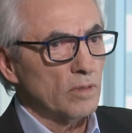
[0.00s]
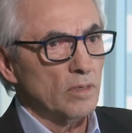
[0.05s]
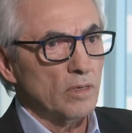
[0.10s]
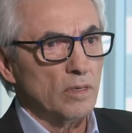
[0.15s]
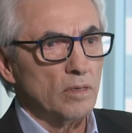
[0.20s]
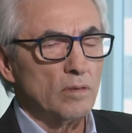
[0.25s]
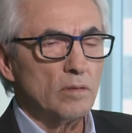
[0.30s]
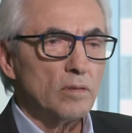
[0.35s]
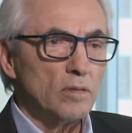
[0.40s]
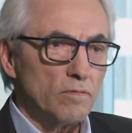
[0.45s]

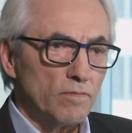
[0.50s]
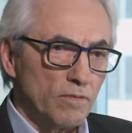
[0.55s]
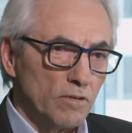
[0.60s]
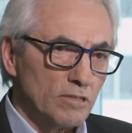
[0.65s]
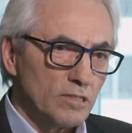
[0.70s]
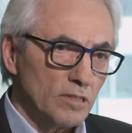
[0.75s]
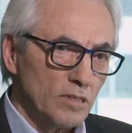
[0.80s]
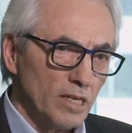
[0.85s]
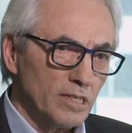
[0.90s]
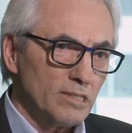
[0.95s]
the
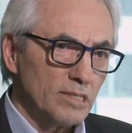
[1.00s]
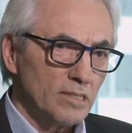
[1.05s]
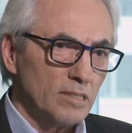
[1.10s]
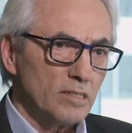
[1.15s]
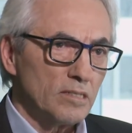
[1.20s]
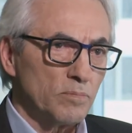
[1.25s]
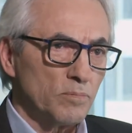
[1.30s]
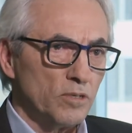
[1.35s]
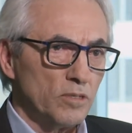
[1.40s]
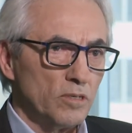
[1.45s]
first
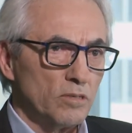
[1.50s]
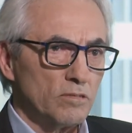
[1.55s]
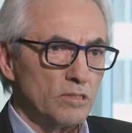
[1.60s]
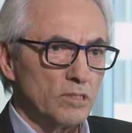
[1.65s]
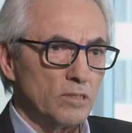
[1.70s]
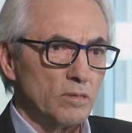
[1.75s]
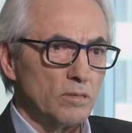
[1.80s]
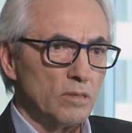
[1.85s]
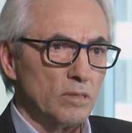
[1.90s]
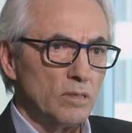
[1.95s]
licensed
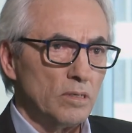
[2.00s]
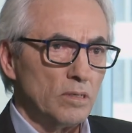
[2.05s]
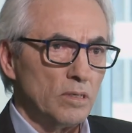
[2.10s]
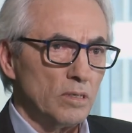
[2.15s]
producer